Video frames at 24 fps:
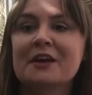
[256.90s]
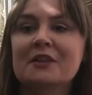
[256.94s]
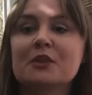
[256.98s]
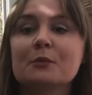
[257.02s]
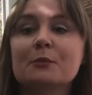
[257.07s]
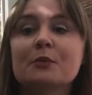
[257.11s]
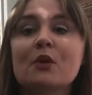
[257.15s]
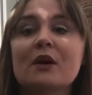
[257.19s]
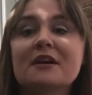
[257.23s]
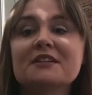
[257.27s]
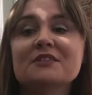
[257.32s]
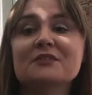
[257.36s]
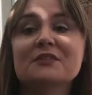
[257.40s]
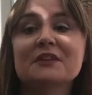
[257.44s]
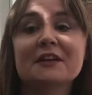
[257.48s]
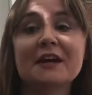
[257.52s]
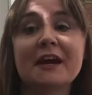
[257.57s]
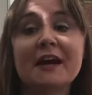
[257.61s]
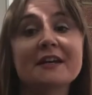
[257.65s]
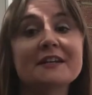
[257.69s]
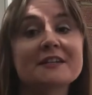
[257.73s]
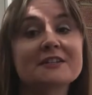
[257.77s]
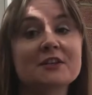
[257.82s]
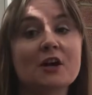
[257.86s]
The price of the
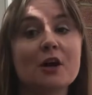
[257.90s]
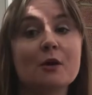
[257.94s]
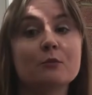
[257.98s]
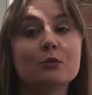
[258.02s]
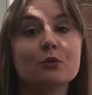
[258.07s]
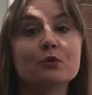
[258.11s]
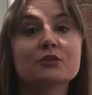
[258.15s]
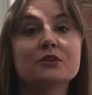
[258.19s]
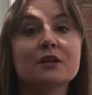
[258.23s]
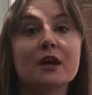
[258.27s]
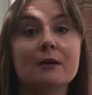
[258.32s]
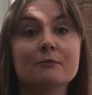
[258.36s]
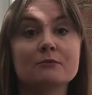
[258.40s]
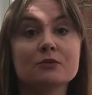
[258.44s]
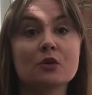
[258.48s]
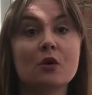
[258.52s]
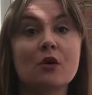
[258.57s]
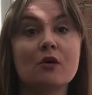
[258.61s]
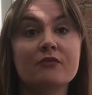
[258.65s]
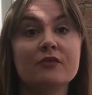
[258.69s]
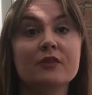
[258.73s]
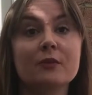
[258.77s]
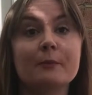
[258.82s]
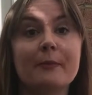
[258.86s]
cake samples comes
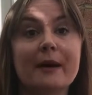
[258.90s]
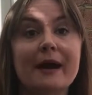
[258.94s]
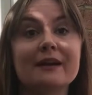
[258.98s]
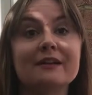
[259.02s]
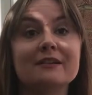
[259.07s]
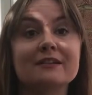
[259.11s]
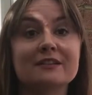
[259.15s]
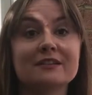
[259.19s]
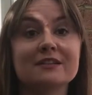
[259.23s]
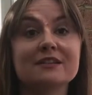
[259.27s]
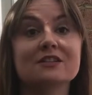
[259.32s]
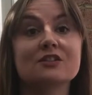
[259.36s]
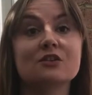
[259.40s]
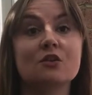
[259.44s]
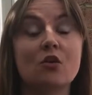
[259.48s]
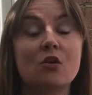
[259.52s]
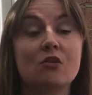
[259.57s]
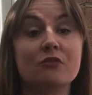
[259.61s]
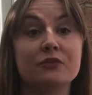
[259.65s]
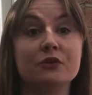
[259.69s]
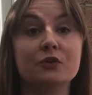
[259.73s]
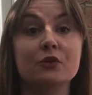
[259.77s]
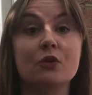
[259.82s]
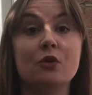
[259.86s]
off the balance
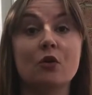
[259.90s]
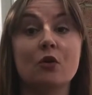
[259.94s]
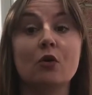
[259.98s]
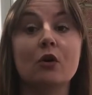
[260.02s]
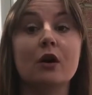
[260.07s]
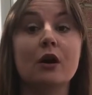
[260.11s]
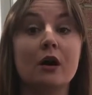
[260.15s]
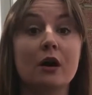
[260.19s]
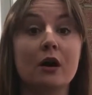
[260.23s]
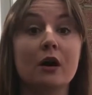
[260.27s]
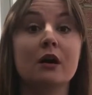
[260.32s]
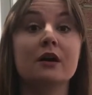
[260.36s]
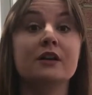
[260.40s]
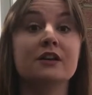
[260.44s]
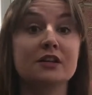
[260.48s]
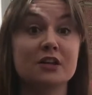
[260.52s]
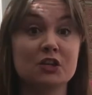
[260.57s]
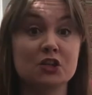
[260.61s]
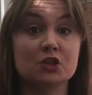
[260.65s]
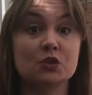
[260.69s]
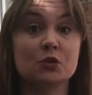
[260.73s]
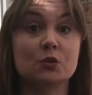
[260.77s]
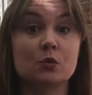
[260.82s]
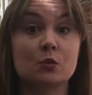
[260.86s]
of your
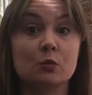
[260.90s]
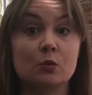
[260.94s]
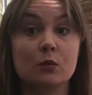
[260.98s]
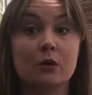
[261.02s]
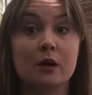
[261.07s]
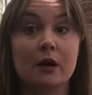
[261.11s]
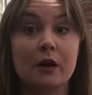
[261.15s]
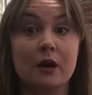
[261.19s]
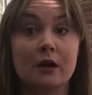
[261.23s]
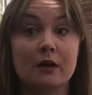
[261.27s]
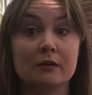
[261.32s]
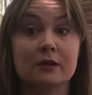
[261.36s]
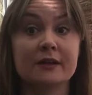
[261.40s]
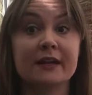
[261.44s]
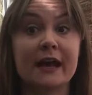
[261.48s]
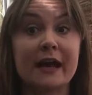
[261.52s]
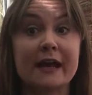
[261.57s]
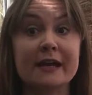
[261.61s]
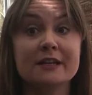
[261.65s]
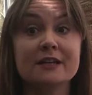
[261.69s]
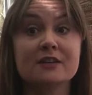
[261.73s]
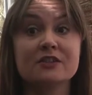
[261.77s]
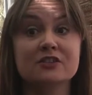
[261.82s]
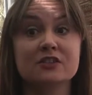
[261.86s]
initial
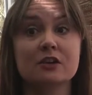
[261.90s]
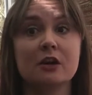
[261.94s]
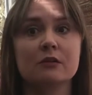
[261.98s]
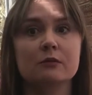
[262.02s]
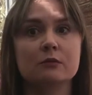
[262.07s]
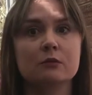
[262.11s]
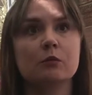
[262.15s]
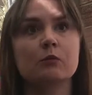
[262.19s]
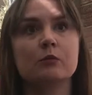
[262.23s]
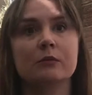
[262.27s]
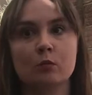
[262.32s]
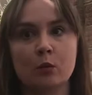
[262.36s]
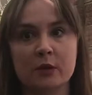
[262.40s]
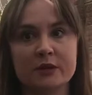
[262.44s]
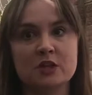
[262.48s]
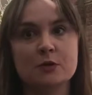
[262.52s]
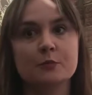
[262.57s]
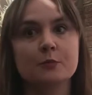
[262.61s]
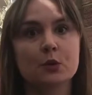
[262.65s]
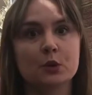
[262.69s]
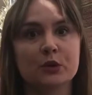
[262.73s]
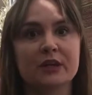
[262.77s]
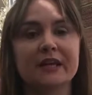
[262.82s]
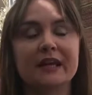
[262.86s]
cake, so when you
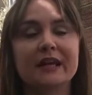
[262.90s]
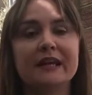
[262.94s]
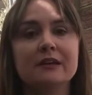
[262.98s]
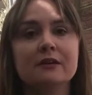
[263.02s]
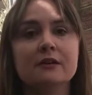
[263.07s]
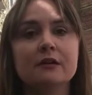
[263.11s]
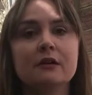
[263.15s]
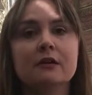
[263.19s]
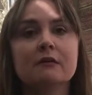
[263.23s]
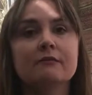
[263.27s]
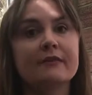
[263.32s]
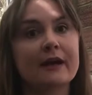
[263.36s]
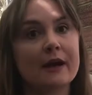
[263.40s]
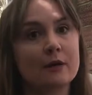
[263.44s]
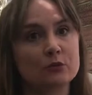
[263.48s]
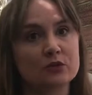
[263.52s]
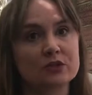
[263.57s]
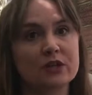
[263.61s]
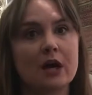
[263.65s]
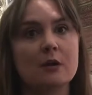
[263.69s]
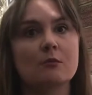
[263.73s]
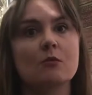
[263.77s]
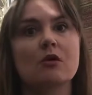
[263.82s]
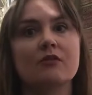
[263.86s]
book in, that would
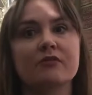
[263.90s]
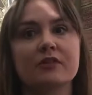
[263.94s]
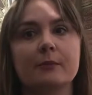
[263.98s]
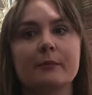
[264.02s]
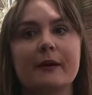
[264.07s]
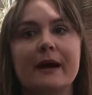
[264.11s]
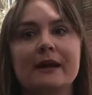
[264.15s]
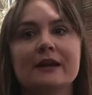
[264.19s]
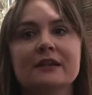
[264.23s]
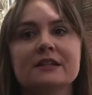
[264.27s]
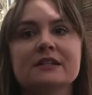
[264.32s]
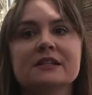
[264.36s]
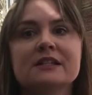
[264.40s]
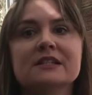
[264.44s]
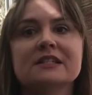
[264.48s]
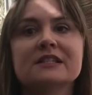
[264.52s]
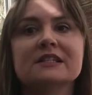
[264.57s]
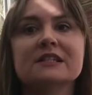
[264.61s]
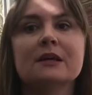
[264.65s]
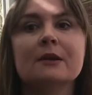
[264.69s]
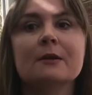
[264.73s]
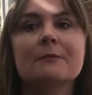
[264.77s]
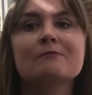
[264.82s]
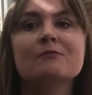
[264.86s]
come off the
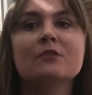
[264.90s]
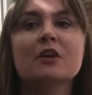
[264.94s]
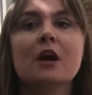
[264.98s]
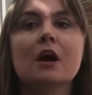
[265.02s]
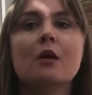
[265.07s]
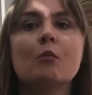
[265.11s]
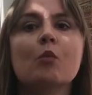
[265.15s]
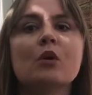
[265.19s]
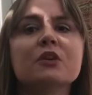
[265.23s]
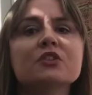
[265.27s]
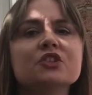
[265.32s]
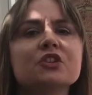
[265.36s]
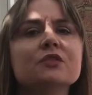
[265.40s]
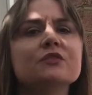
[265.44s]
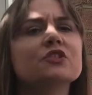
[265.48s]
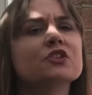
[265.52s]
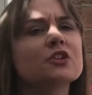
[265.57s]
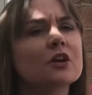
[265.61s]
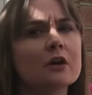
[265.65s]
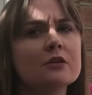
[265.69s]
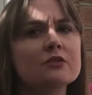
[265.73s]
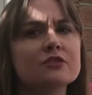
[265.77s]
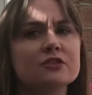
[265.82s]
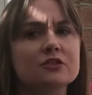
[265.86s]
balance. And once you've
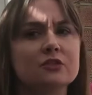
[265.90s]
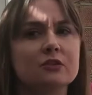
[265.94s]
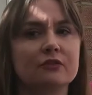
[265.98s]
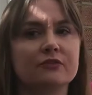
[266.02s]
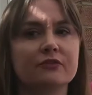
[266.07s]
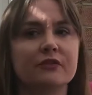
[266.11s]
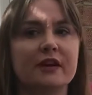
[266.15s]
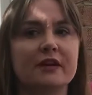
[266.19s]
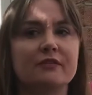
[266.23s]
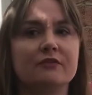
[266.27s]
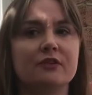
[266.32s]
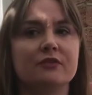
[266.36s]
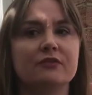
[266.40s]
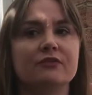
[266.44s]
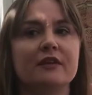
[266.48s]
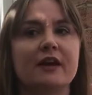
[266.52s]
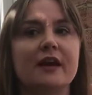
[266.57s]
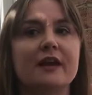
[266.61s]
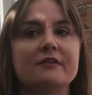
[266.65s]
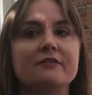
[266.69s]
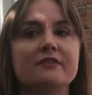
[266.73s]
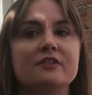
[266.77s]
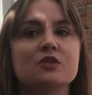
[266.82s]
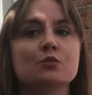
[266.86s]
chosen your favourite
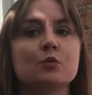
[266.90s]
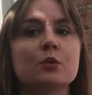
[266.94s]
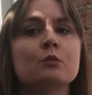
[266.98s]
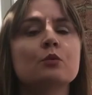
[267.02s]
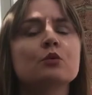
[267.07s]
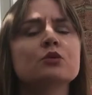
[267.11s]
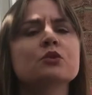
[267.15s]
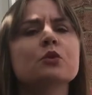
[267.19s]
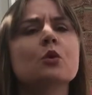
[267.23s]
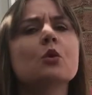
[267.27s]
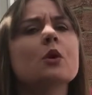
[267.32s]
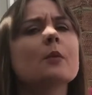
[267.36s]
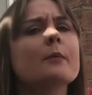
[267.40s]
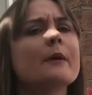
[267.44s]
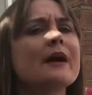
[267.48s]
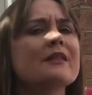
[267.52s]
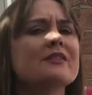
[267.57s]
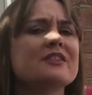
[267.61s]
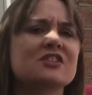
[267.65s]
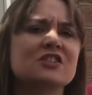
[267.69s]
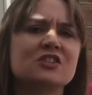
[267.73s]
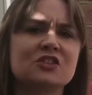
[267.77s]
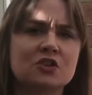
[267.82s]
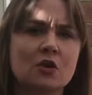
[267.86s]
flavours, we will talk about
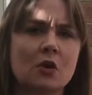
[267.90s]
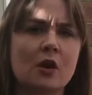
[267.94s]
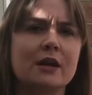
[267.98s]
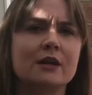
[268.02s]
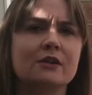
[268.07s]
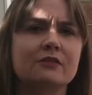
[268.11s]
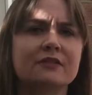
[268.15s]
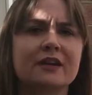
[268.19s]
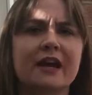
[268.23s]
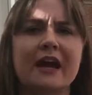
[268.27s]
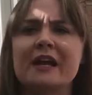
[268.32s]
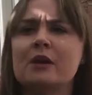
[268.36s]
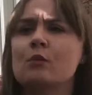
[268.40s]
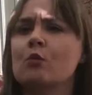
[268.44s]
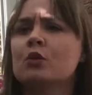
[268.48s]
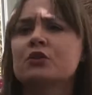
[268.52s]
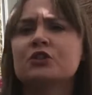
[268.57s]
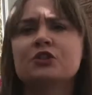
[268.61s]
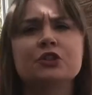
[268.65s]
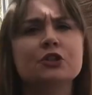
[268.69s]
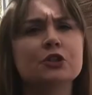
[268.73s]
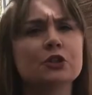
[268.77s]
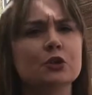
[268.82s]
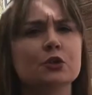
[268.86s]
the style of cake.
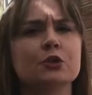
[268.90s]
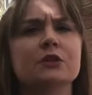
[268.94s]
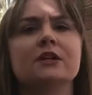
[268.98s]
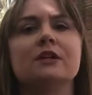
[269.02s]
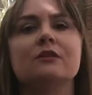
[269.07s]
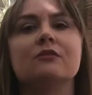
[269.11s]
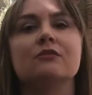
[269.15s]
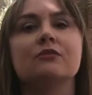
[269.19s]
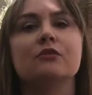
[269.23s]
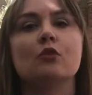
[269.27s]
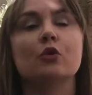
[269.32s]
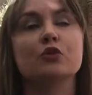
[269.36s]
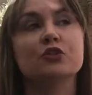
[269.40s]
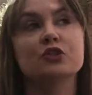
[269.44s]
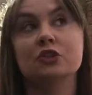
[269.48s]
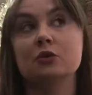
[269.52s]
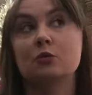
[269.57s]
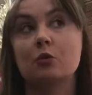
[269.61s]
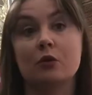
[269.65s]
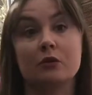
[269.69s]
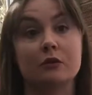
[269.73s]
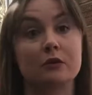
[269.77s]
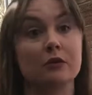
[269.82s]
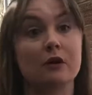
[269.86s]
What are you looking for? Do you
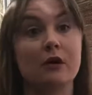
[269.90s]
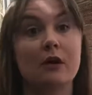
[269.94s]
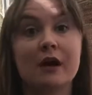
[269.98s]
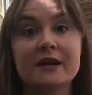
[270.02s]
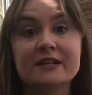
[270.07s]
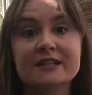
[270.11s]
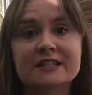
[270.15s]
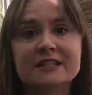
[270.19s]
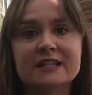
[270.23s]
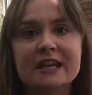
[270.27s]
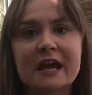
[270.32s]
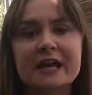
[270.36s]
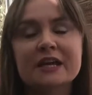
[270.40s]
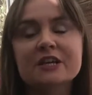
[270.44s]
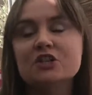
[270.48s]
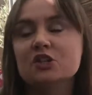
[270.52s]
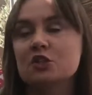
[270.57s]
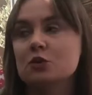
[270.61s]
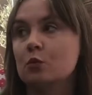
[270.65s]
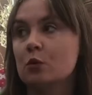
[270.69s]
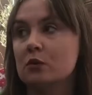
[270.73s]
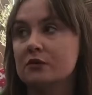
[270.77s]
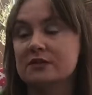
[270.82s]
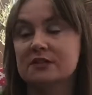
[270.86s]
want an iced cake? Do
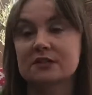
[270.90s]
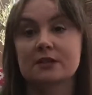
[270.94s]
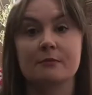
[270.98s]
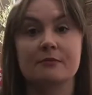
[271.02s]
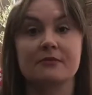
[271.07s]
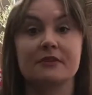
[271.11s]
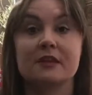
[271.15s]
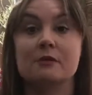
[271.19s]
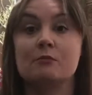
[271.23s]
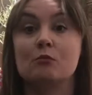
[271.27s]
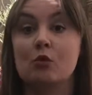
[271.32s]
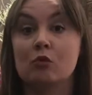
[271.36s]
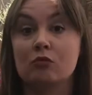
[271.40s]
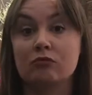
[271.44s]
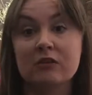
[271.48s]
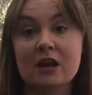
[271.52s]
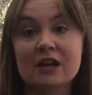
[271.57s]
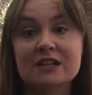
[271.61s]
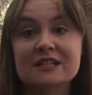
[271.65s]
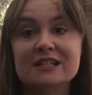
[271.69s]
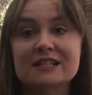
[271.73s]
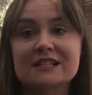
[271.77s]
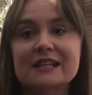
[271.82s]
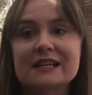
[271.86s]
you want something more
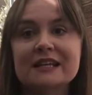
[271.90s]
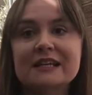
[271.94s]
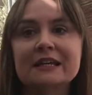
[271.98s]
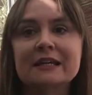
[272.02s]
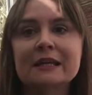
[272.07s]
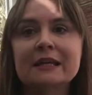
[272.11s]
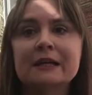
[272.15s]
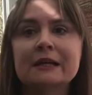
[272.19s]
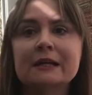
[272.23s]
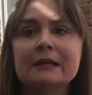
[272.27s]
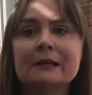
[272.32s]
rustic?